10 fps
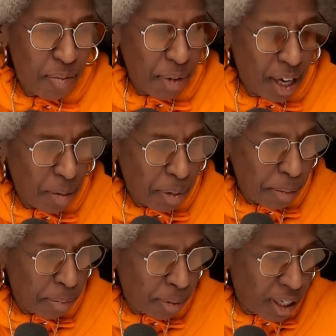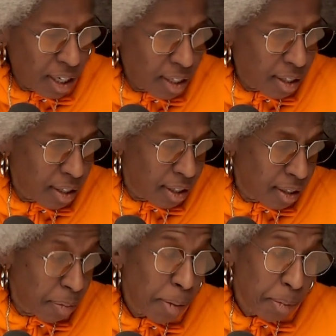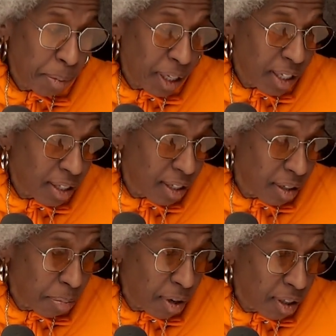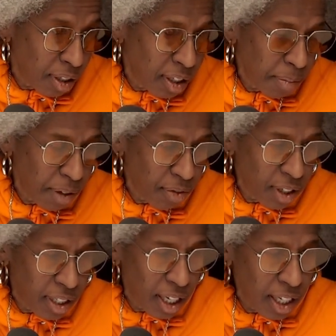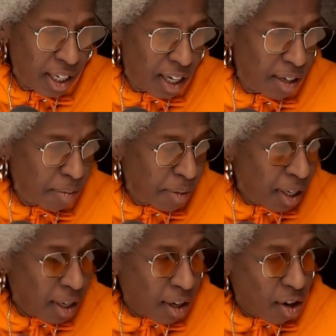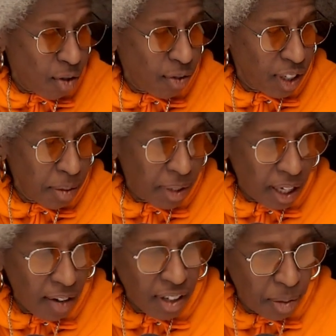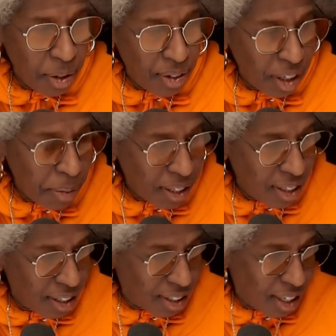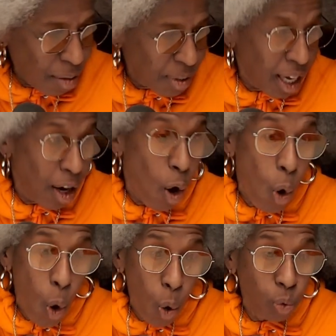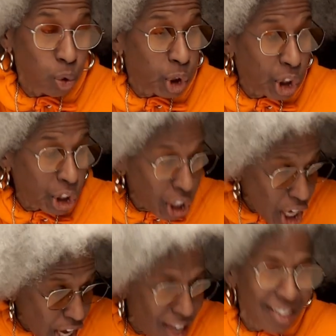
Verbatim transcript: and Paper Planes. Paper Planes did a partnership. My friend Teddy came over and he was like, Erica, what do you think about this? And I was like, oh shit.